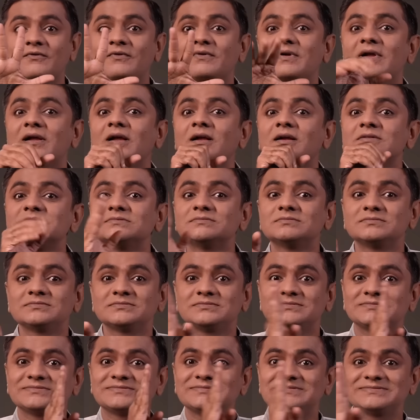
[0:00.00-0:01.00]
to have a
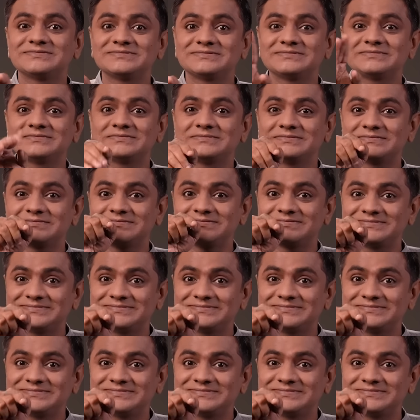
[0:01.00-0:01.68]
social media